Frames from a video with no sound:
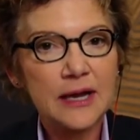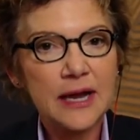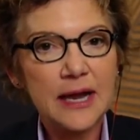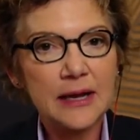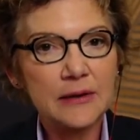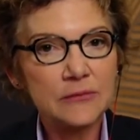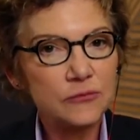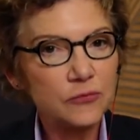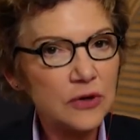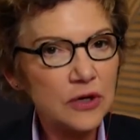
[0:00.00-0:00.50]

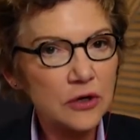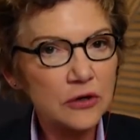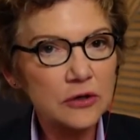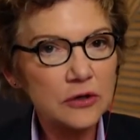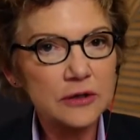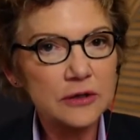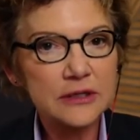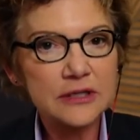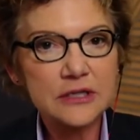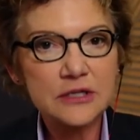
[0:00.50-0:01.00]
And we are
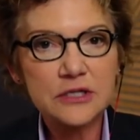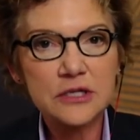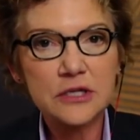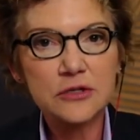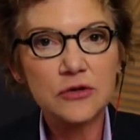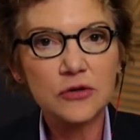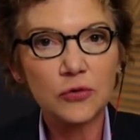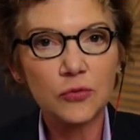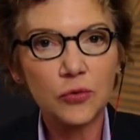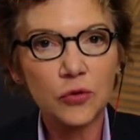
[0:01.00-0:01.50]
going to
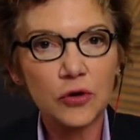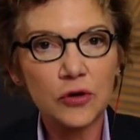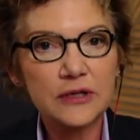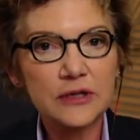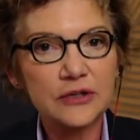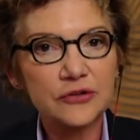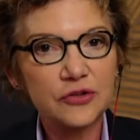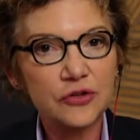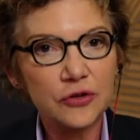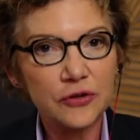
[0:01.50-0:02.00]
continue to work
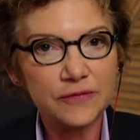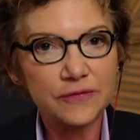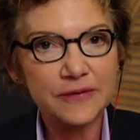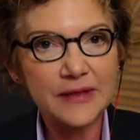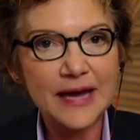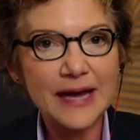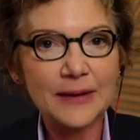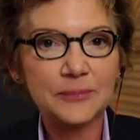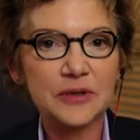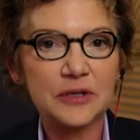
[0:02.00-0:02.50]
until
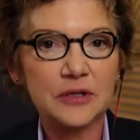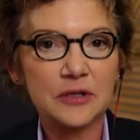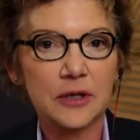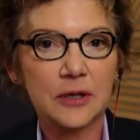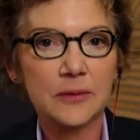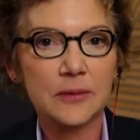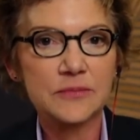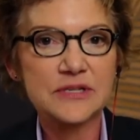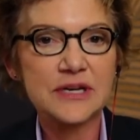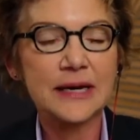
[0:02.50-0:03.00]
that
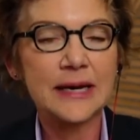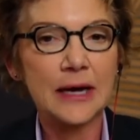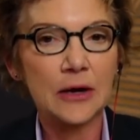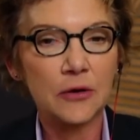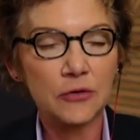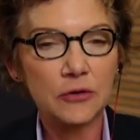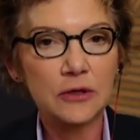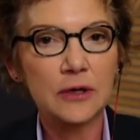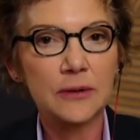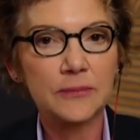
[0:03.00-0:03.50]
becomes an
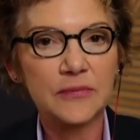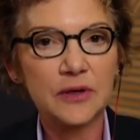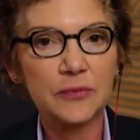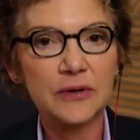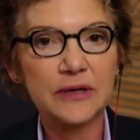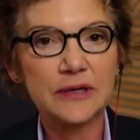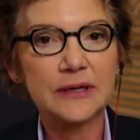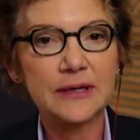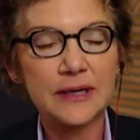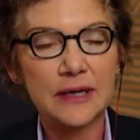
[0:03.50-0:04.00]
outcome that
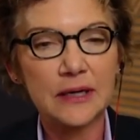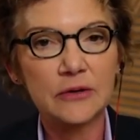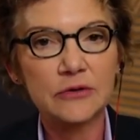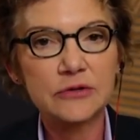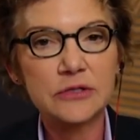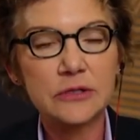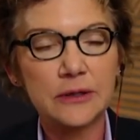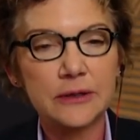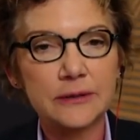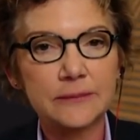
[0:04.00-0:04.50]
we can
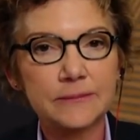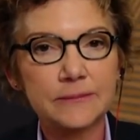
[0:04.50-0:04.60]
count on.